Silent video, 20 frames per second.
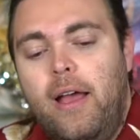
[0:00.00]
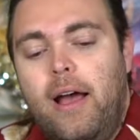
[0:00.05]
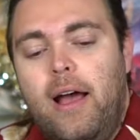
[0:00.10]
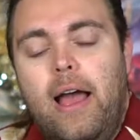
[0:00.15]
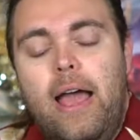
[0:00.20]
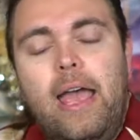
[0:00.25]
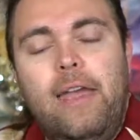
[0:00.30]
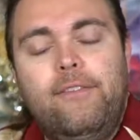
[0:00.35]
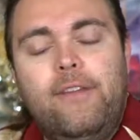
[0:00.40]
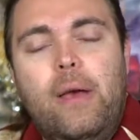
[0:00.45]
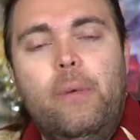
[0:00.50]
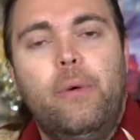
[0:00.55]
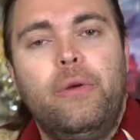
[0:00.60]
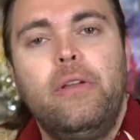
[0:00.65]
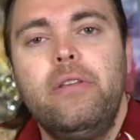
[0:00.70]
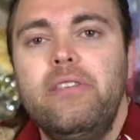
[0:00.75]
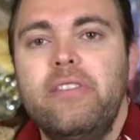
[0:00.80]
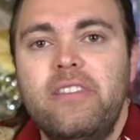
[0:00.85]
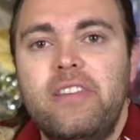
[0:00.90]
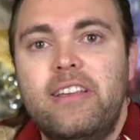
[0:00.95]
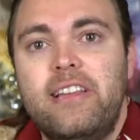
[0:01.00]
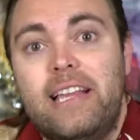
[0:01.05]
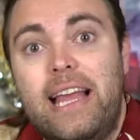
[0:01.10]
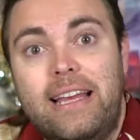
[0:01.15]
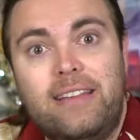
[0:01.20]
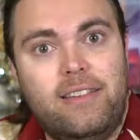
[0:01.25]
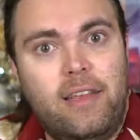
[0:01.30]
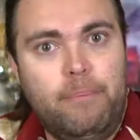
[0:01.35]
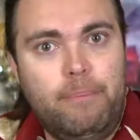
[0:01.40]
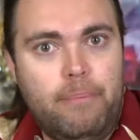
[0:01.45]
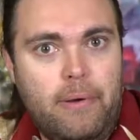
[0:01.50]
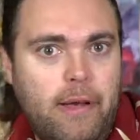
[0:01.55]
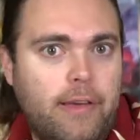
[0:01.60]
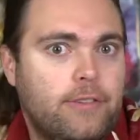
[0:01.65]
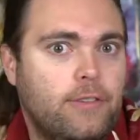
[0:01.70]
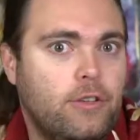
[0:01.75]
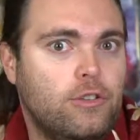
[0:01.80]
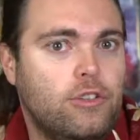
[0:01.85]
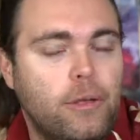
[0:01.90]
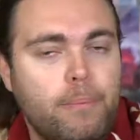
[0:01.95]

Uh, if I were to select a puzzle